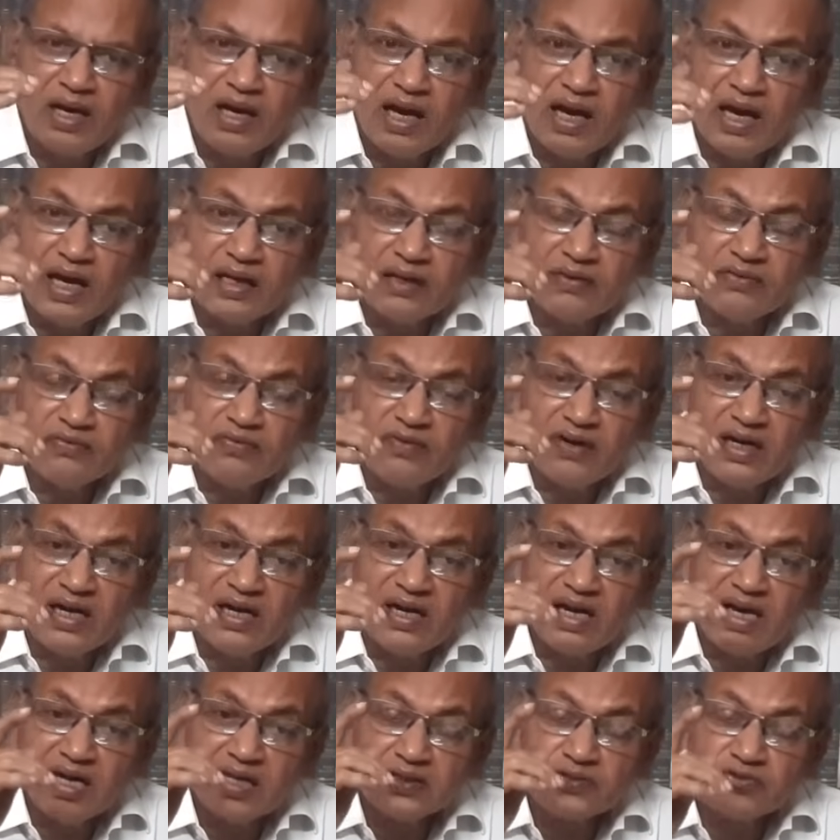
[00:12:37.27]
And
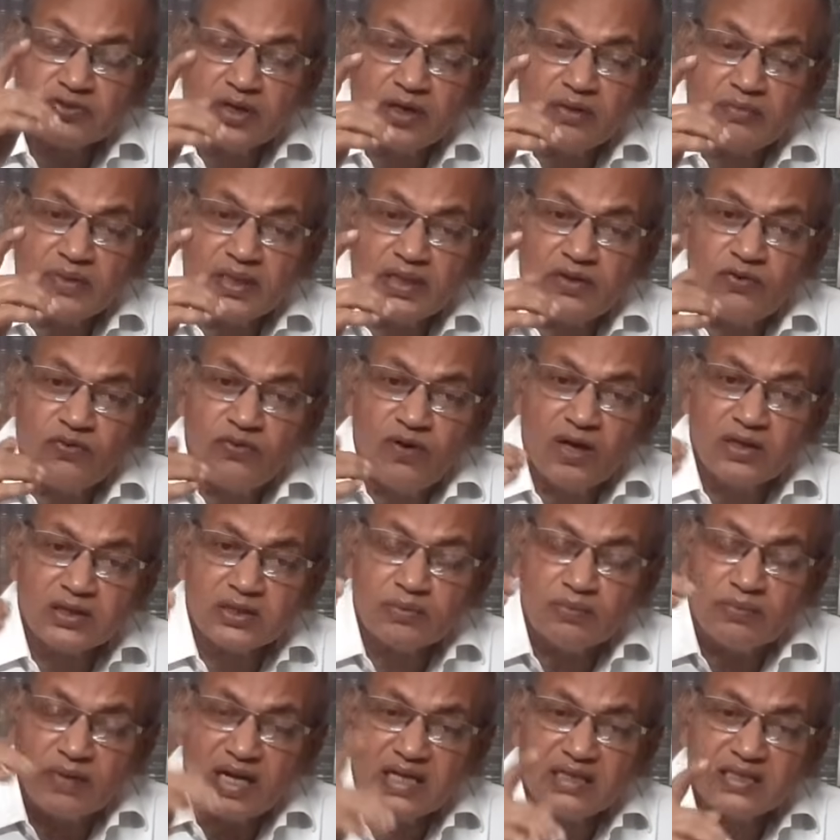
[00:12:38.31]
Vallalar Swami was
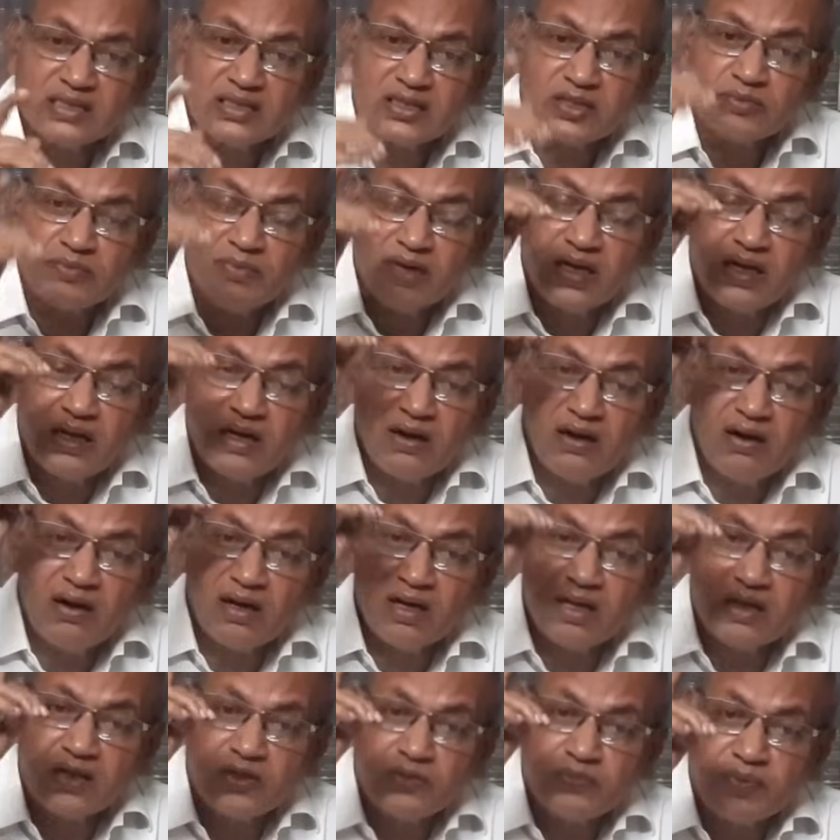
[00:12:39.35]
blessed by Lord
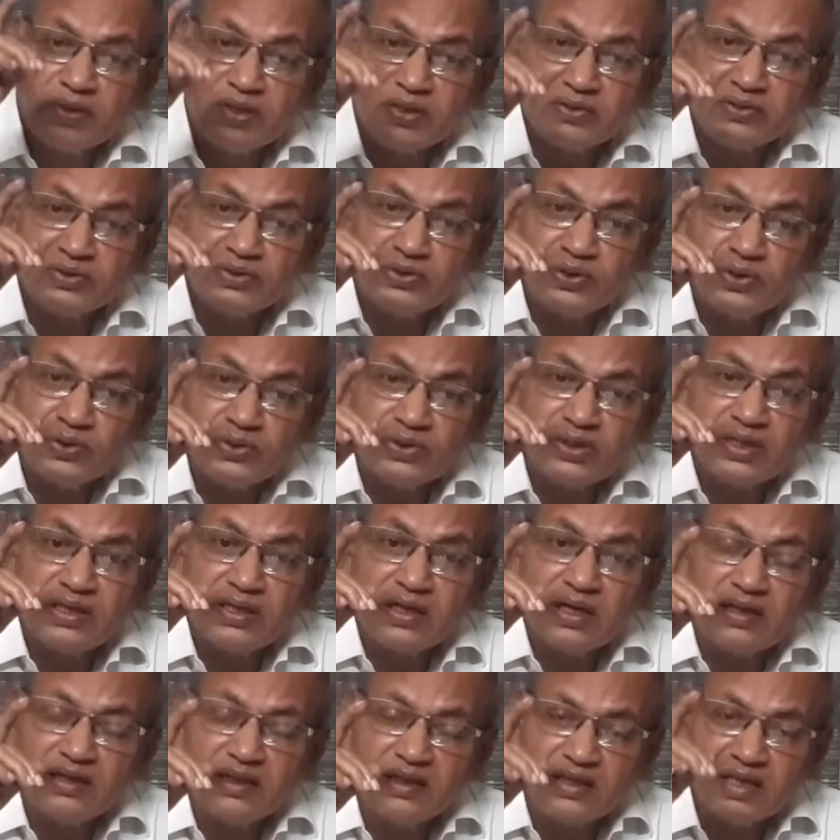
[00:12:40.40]
Arutperunjothi,
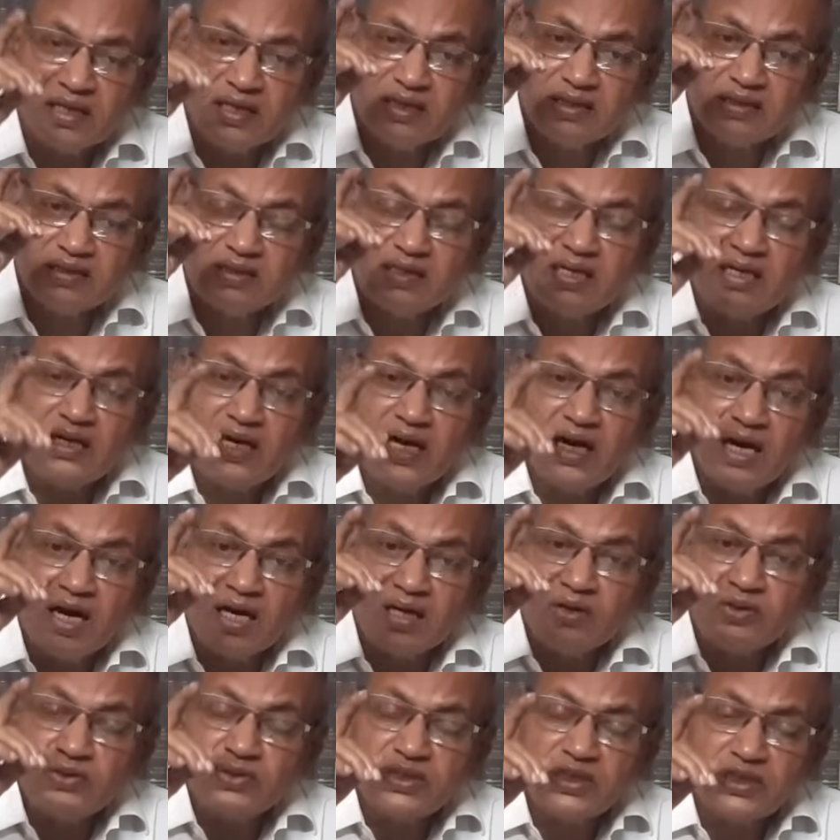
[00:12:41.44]
that is
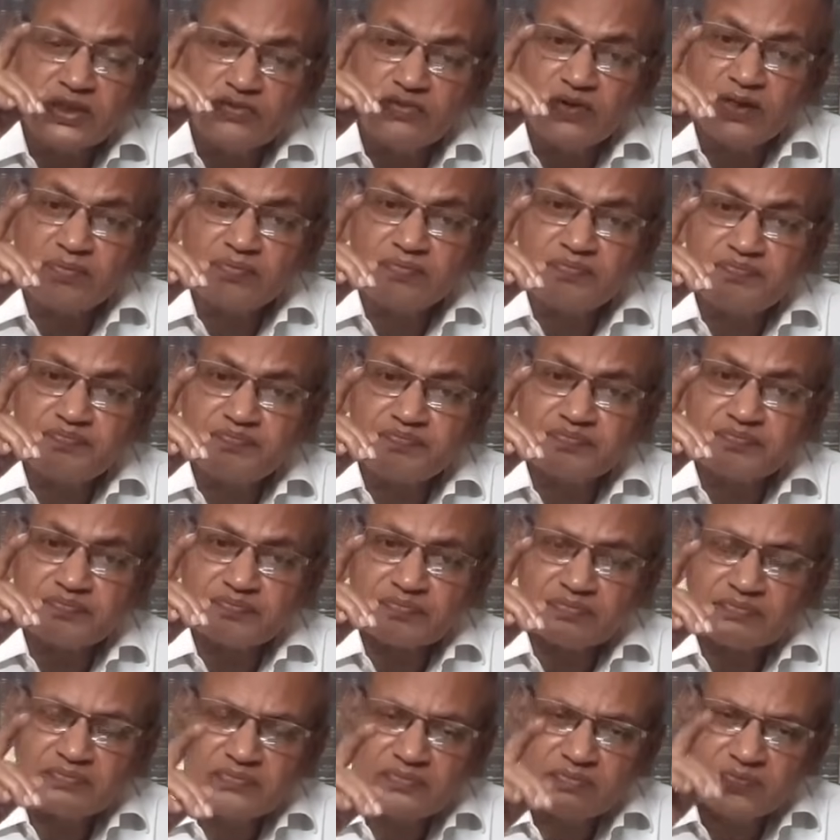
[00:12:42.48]
Arut Shivam,
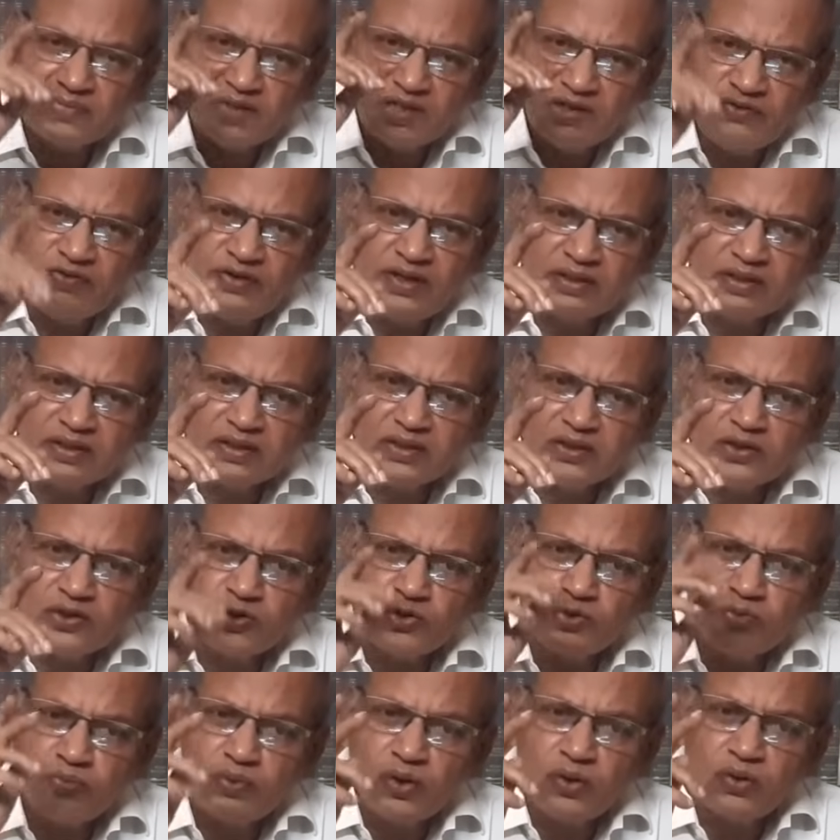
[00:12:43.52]
with
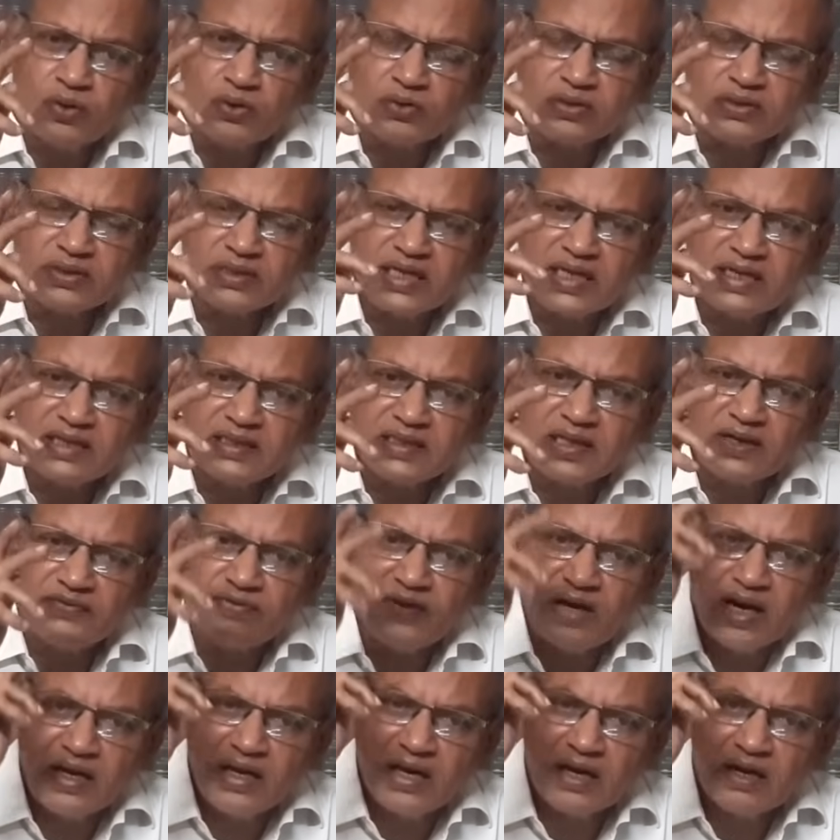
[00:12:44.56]
two more states of
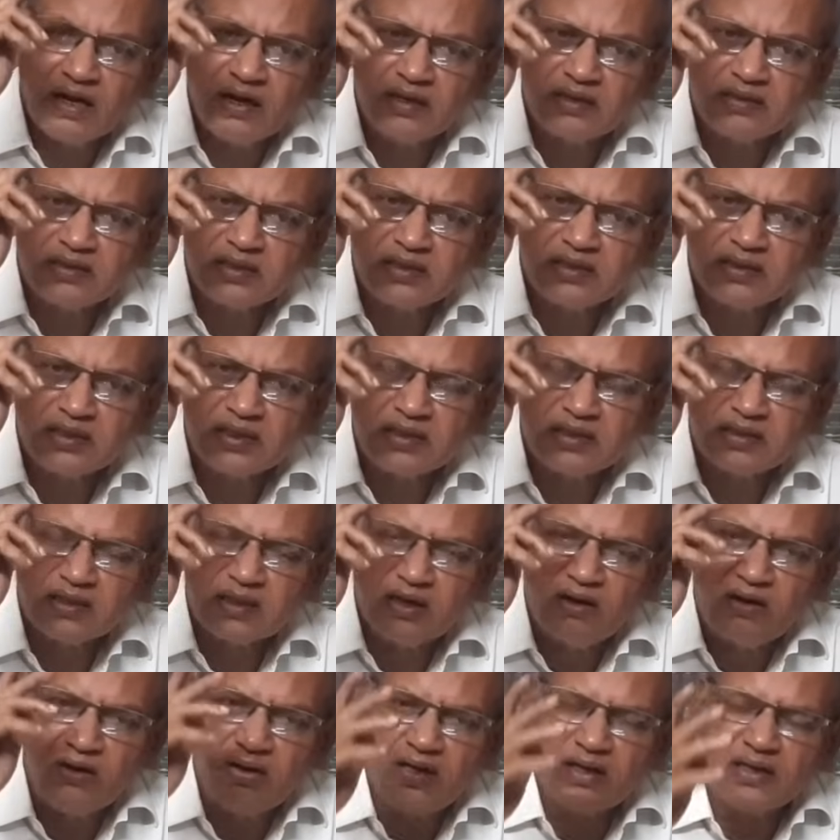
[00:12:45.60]
higher consciousness
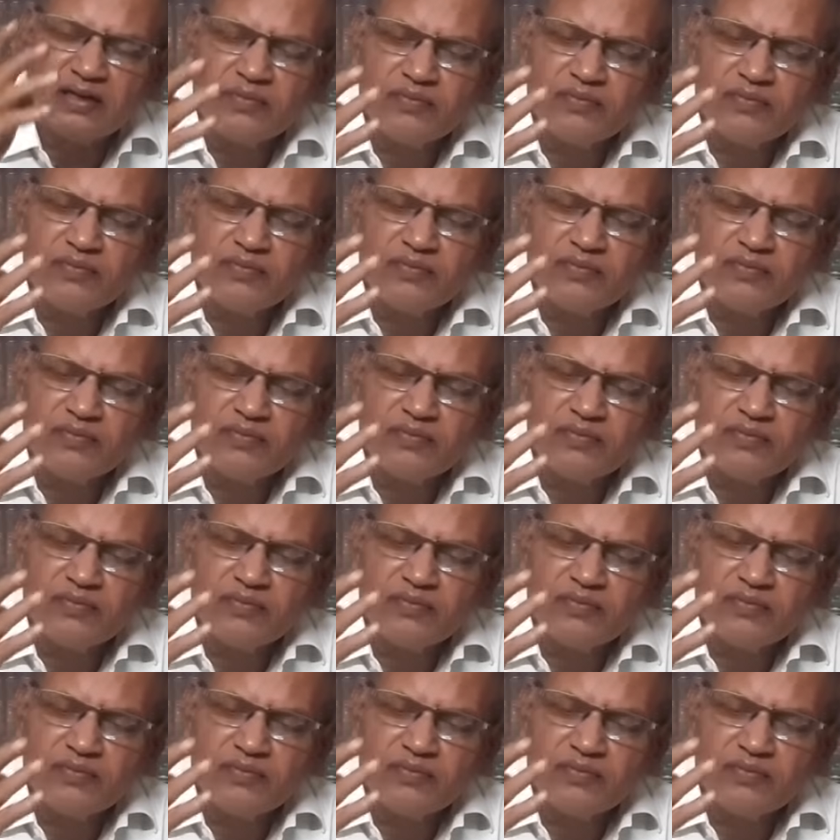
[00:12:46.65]
called